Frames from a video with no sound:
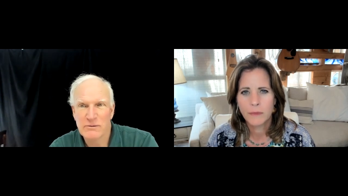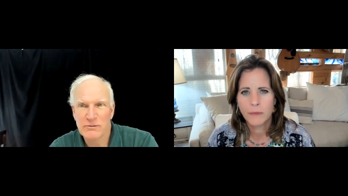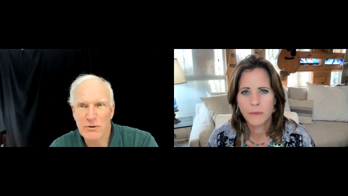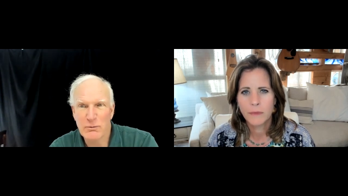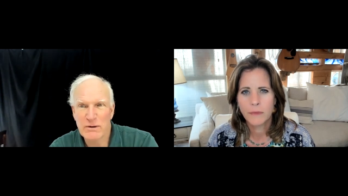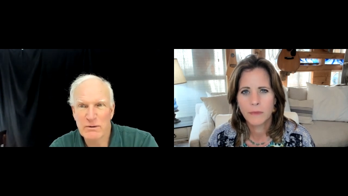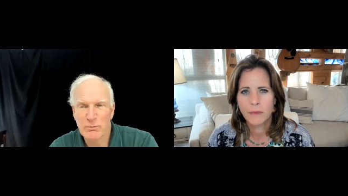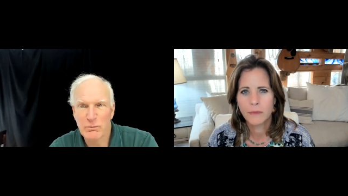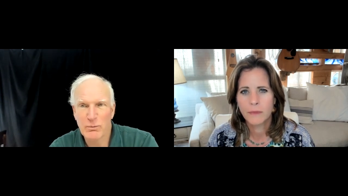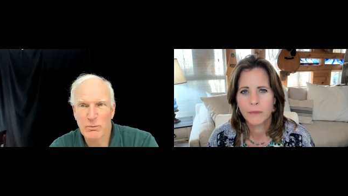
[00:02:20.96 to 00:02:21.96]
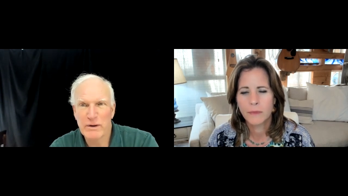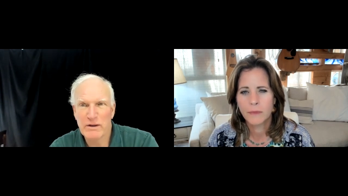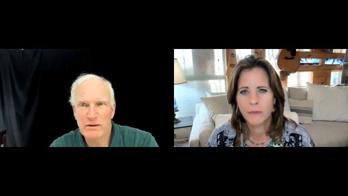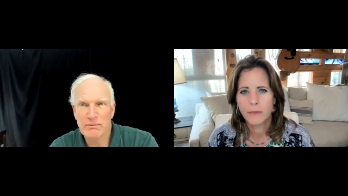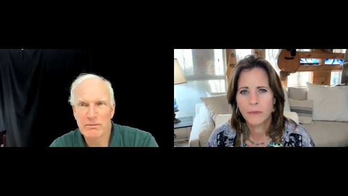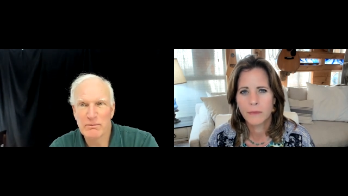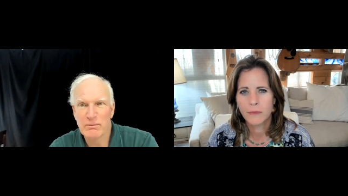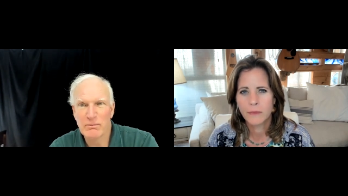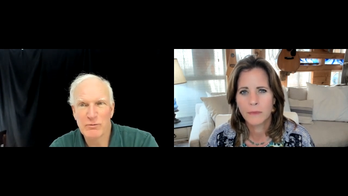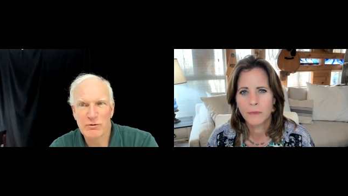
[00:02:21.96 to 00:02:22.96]
Speaker 1: so we we
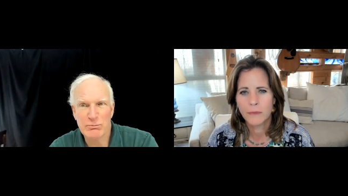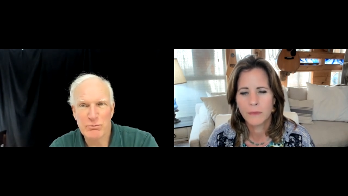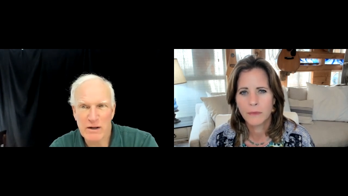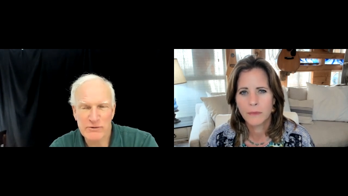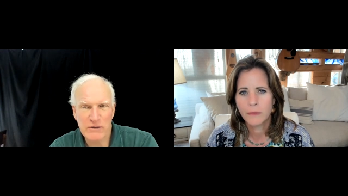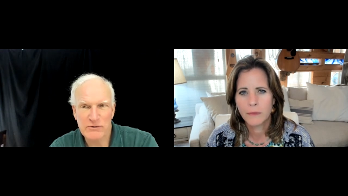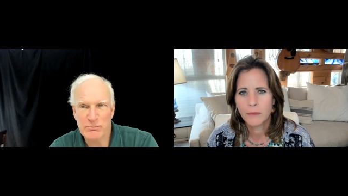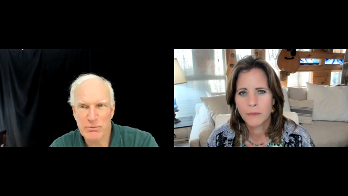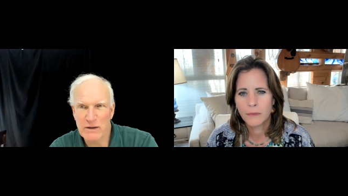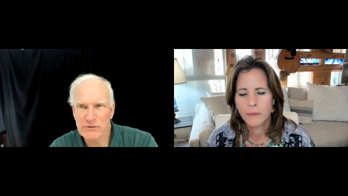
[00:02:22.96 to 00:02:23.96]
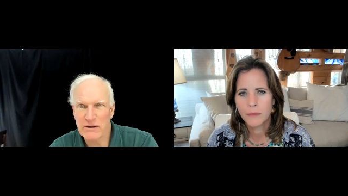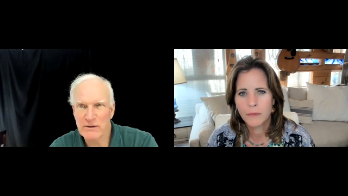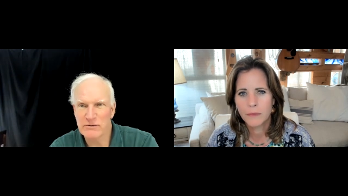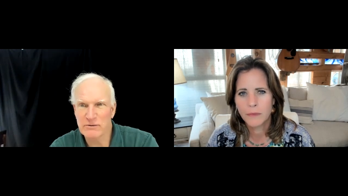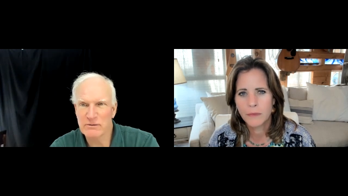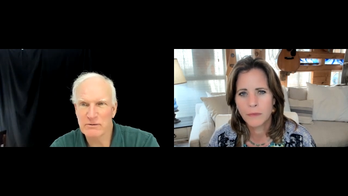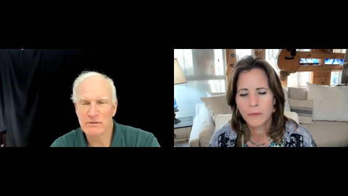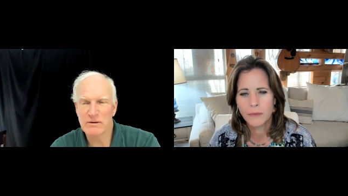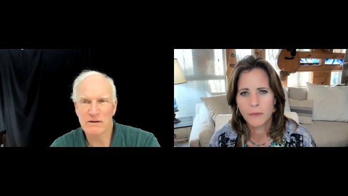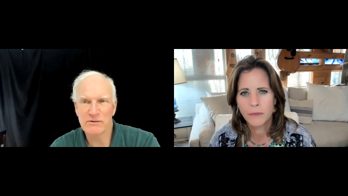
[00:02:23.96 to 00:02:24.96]
she processed and processed and
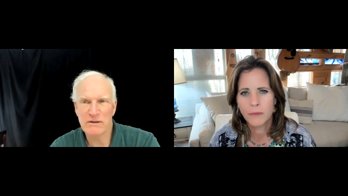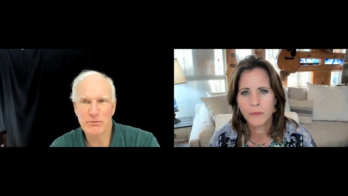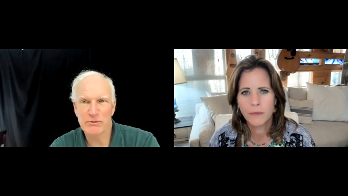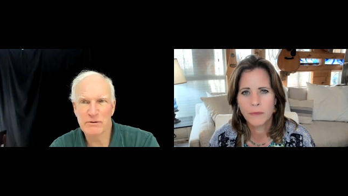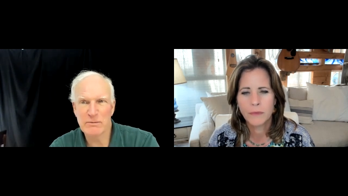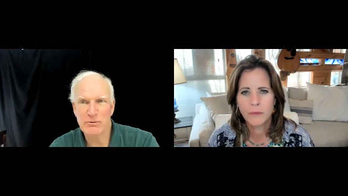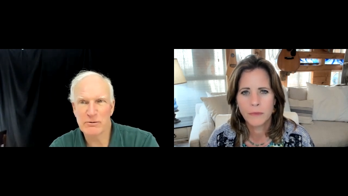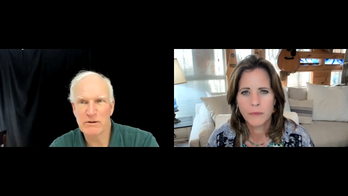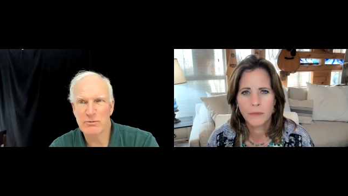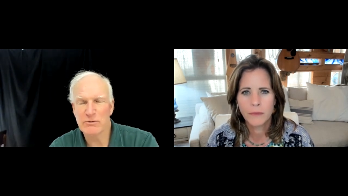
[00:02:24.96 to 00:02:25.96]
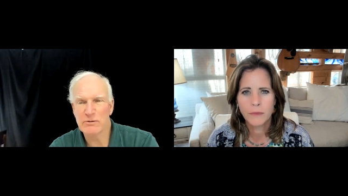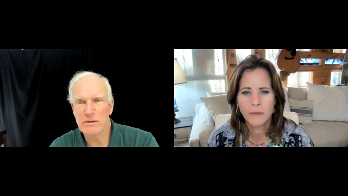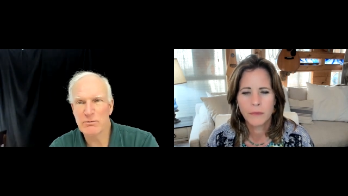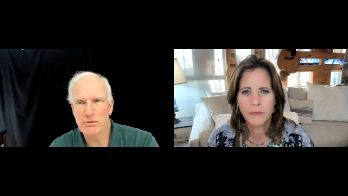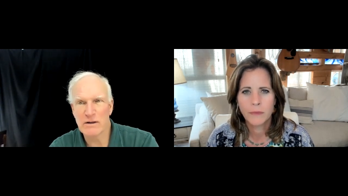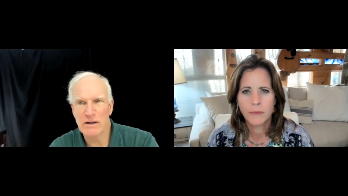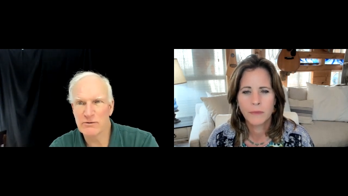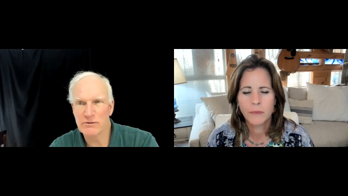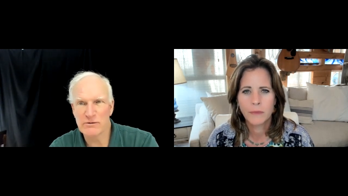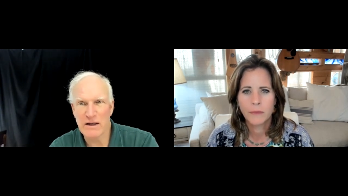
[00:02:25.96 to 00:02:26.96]
got deeper and deeper and deeper and deeper. And I
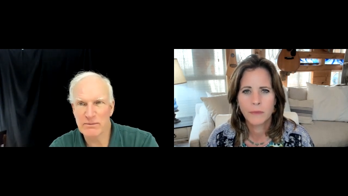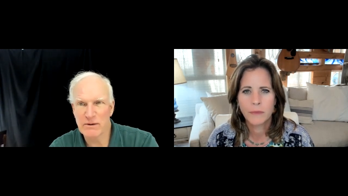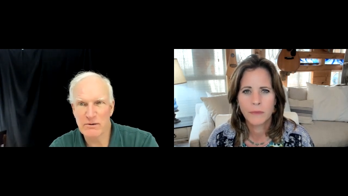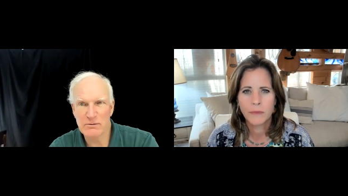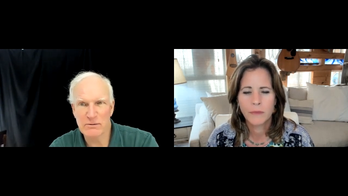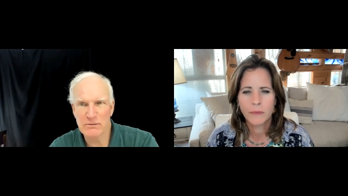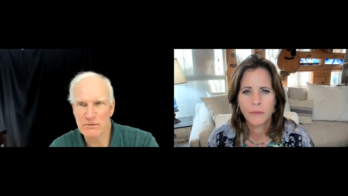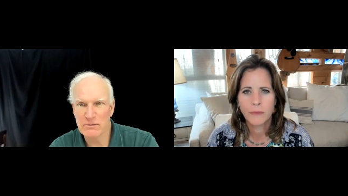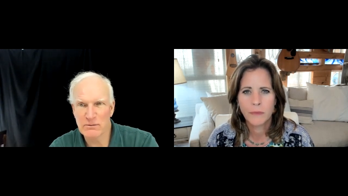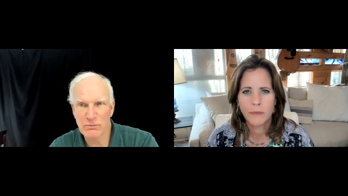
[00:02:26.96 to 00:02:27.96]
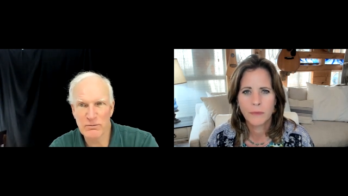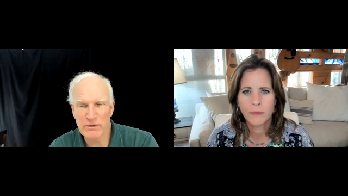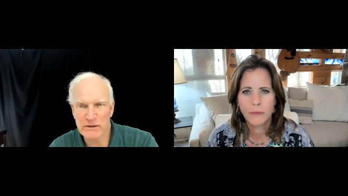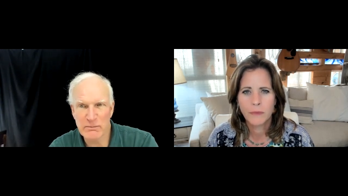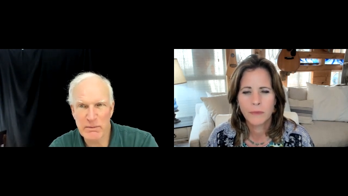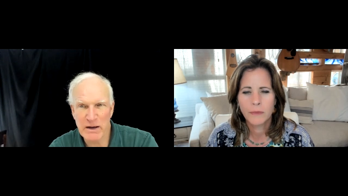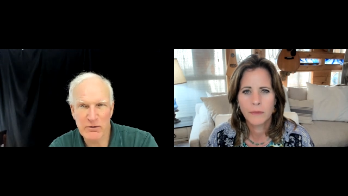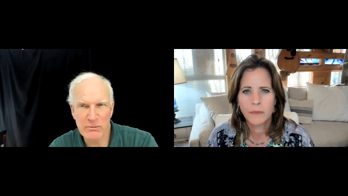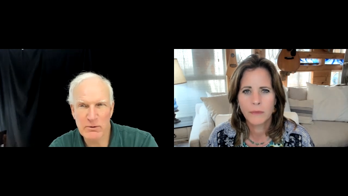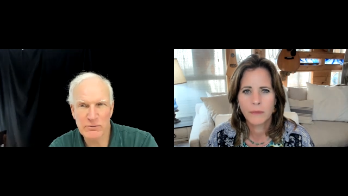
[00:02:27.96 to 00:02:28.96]
just sat there and reflected back
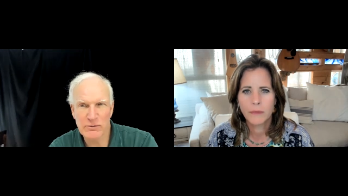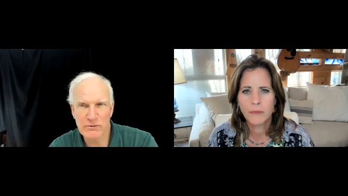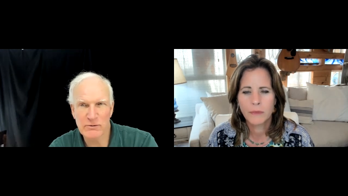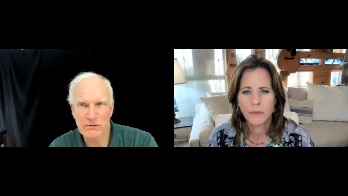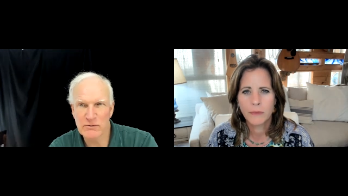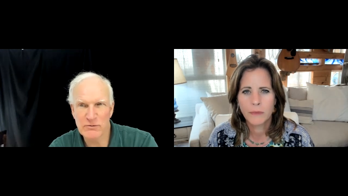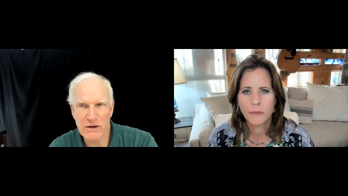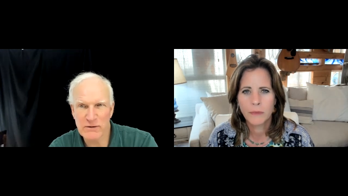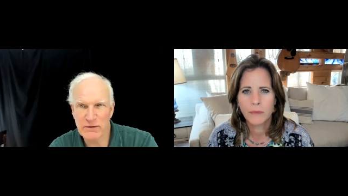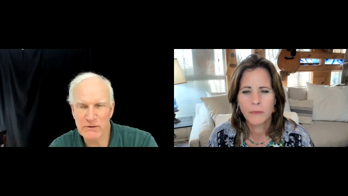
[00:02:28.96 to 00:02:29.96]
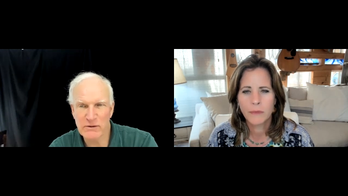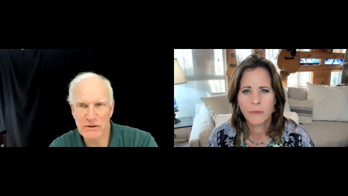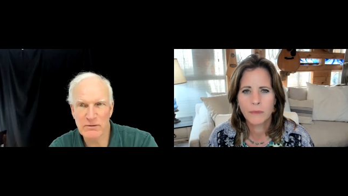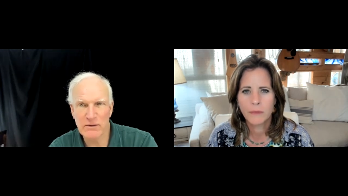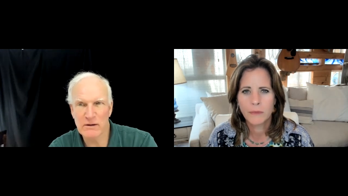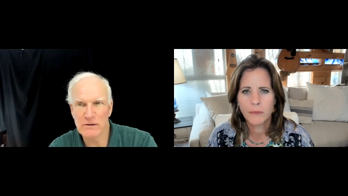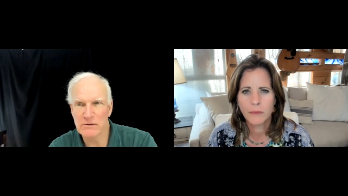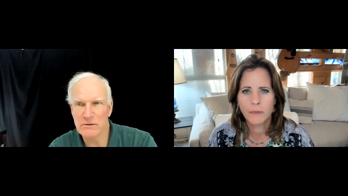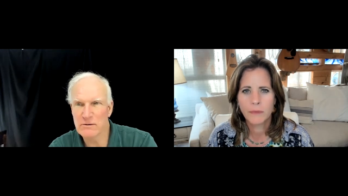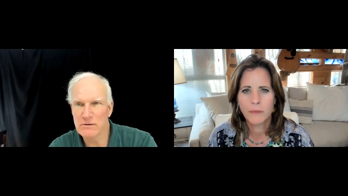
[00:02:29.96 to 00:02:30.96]
her emotions and didn't try to fix anything
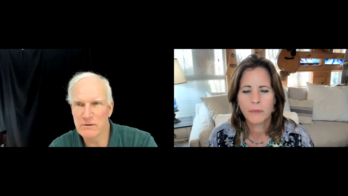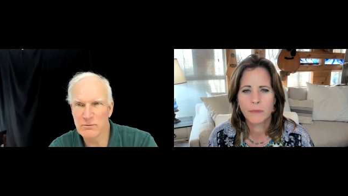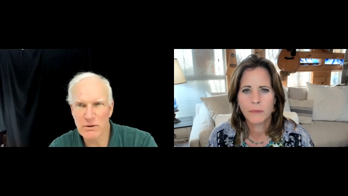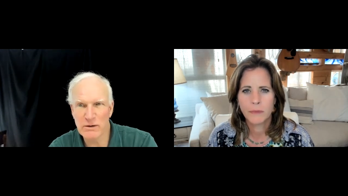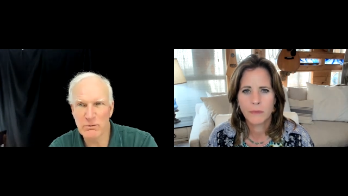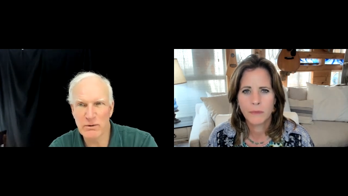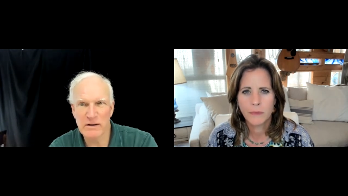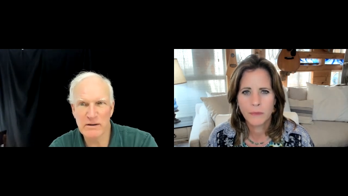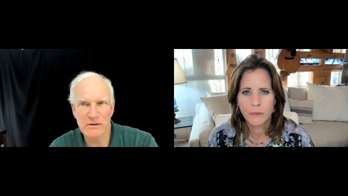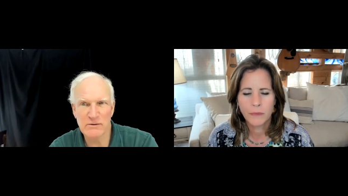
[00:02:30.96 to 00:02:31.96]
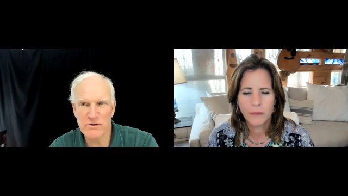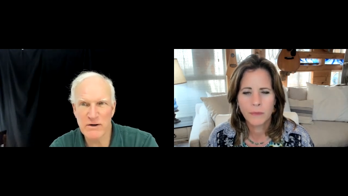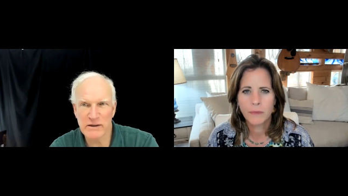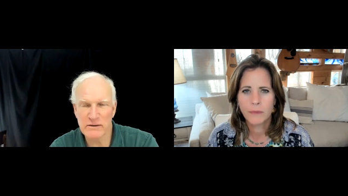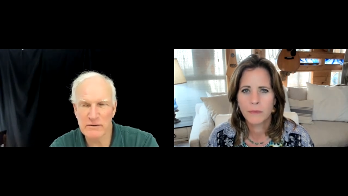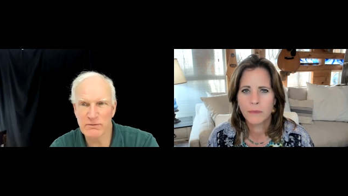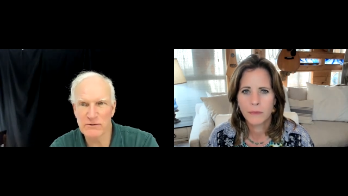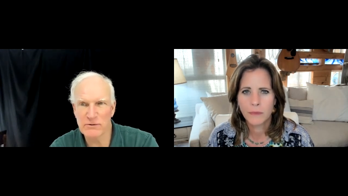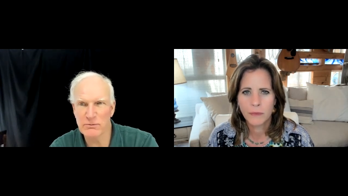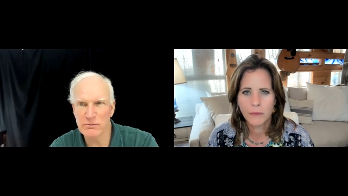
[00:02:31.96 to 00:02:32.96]
and didn't run away and didn't try to get
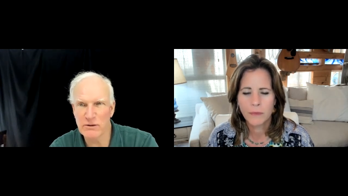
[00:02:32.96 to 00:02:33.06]
defensive or